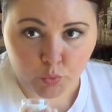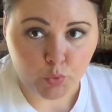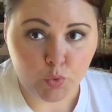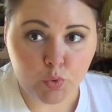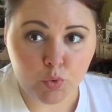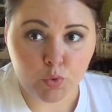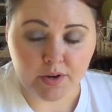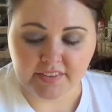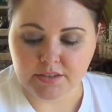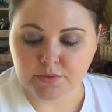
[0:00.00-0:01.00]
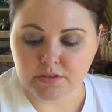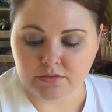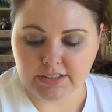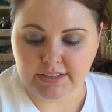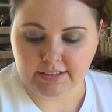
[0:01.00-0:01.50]
Ooh, and this one's
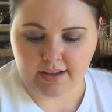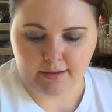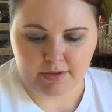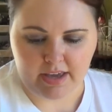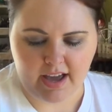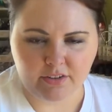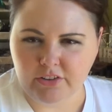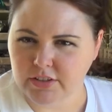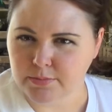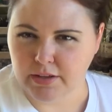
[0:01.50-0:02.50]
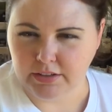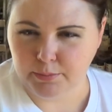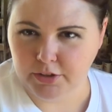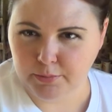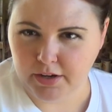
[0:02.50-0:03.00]
really limey. I don't even smell any
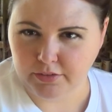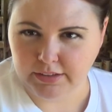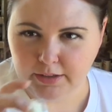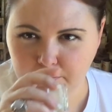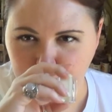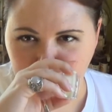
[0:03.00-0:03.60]
bergamot really.